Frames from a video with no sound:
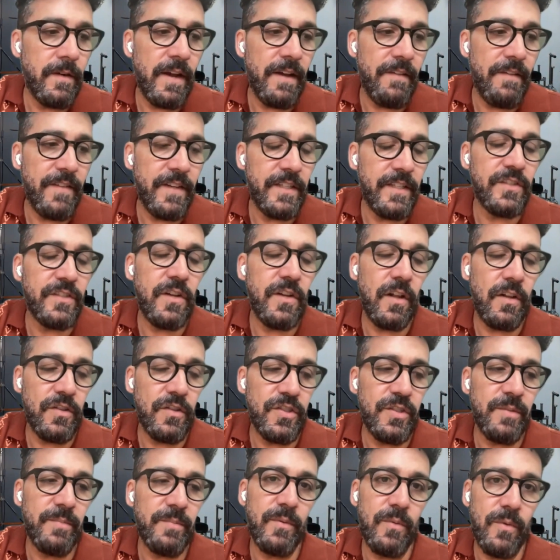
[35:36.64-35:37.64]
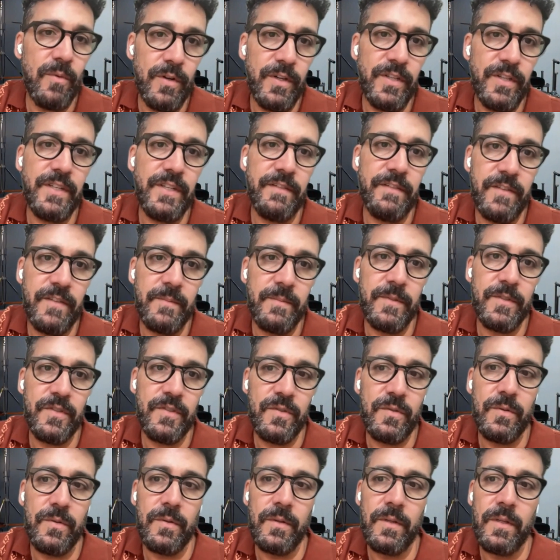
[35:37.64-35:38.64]
they don't have any scholarship awarded yet from the
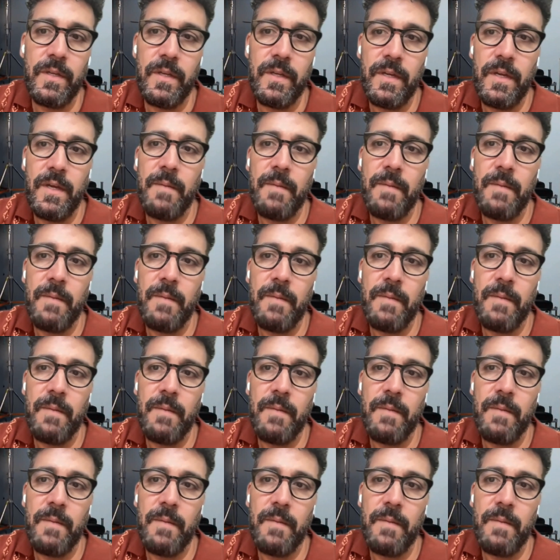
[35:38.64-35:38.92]
school